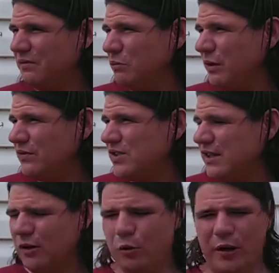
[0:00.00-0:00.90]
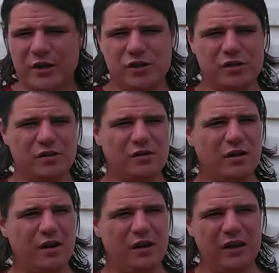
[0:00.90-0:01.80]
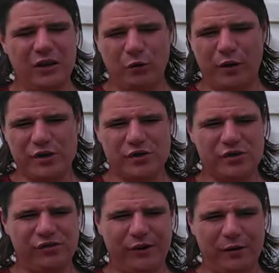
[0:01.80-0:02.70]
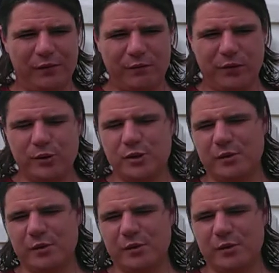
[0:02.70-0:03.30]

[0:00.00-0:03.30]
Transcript: we've seen aggression in the Russian sphere of influence.